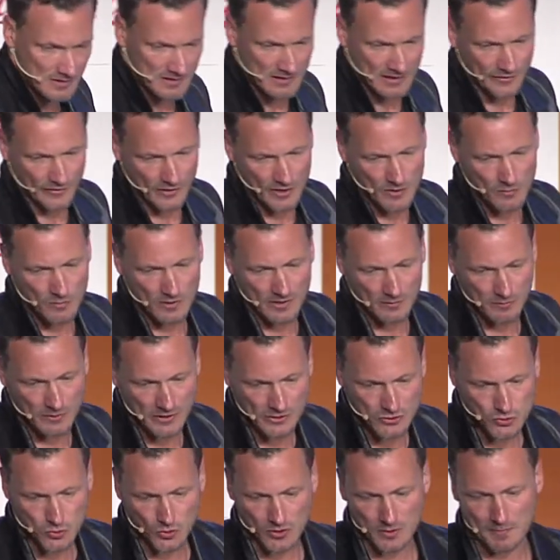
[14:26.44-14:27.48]
Another one I want
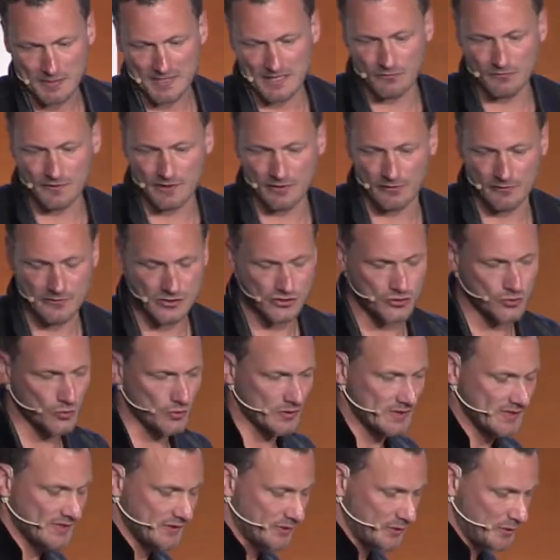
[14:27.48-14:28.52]
to talk about very
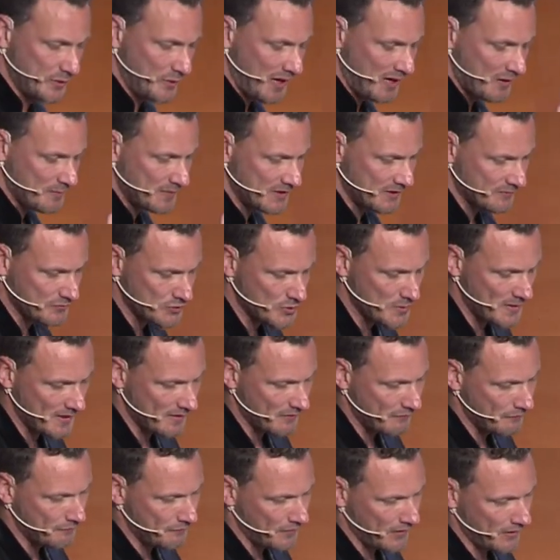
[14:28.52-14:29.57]
shortly. I don't know how many of you
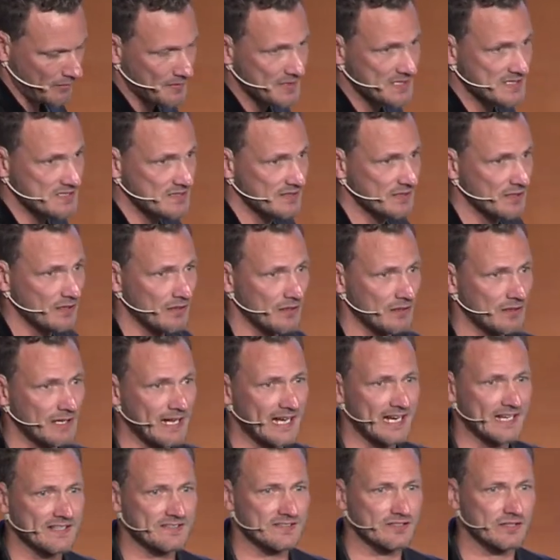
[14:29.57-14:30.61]
have followed this little
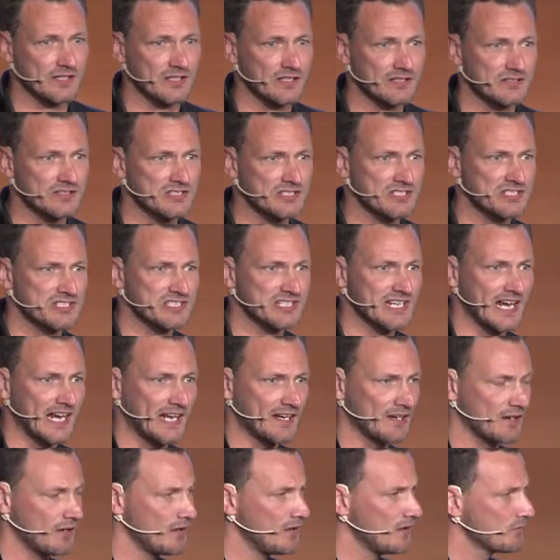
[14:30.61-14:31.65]
Exxon
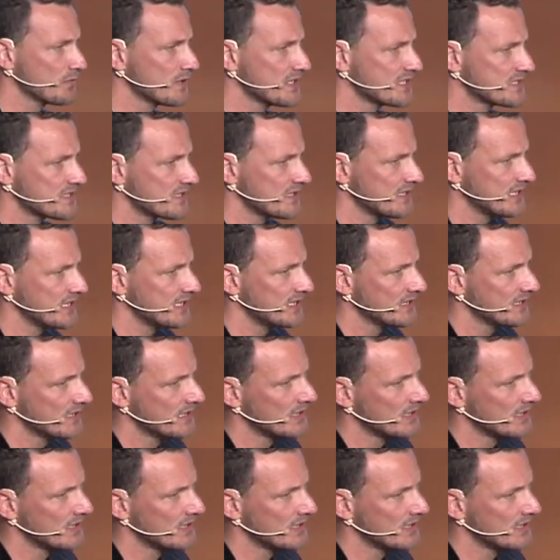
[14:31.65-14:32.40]
scandal recently.